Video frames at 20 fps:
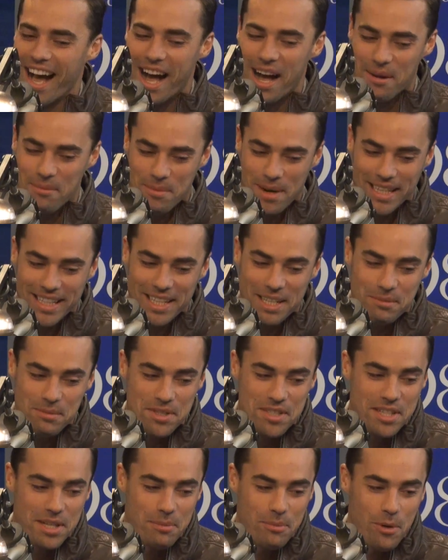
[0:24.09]
My name's
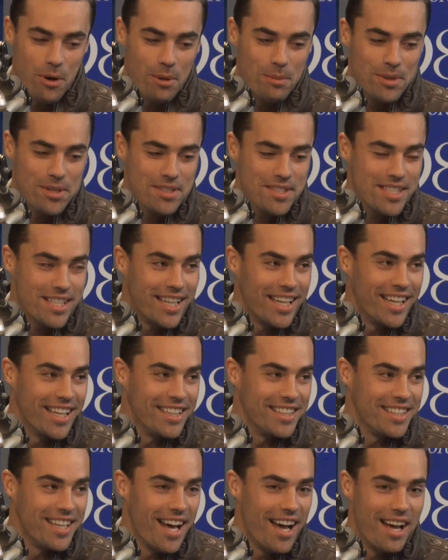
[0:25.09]
Tim Warmels,
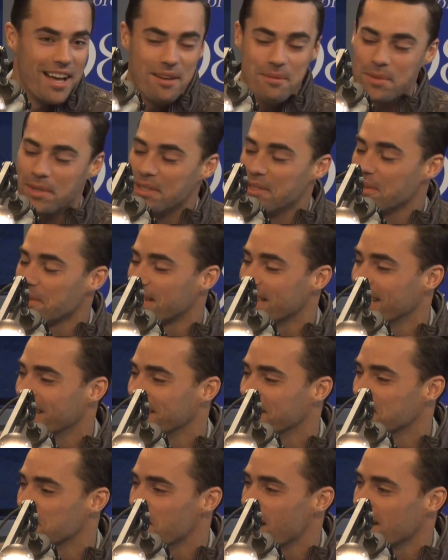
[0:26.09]
and I'm the new
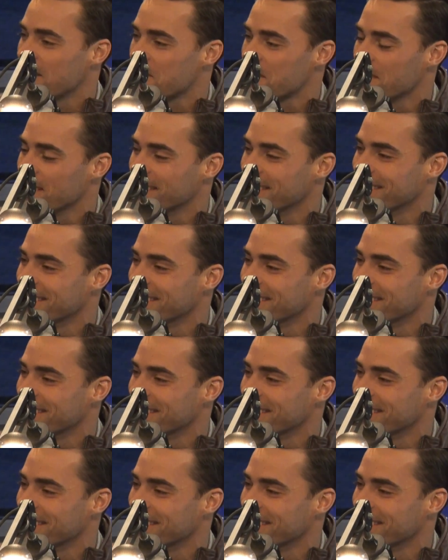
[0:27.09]
Canadian Bachelor.